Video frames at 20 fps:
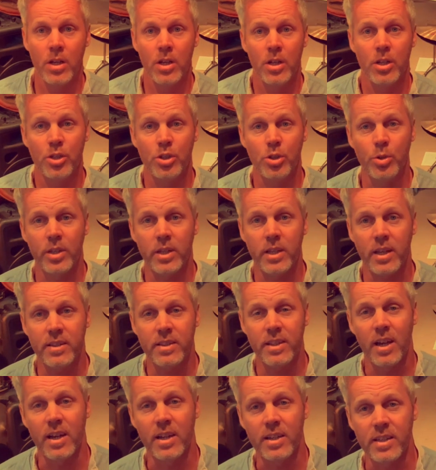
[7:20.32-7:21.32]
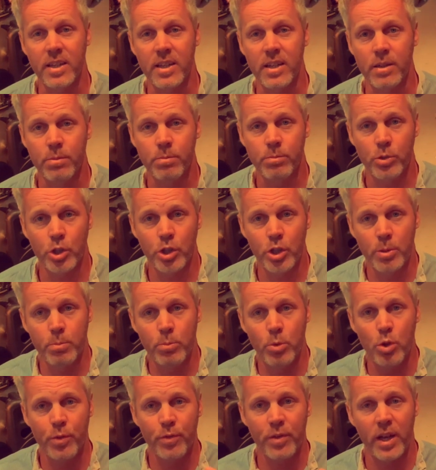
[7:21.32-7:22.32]
So you get the idea. You can
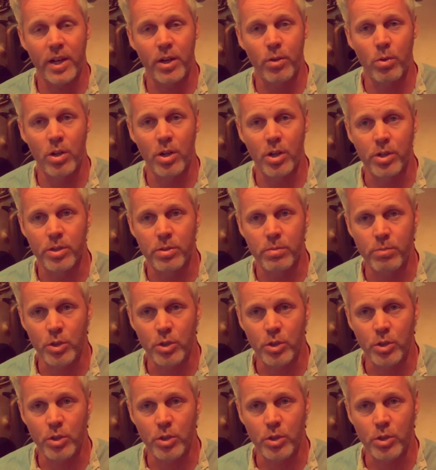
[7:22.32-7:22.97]
move that around.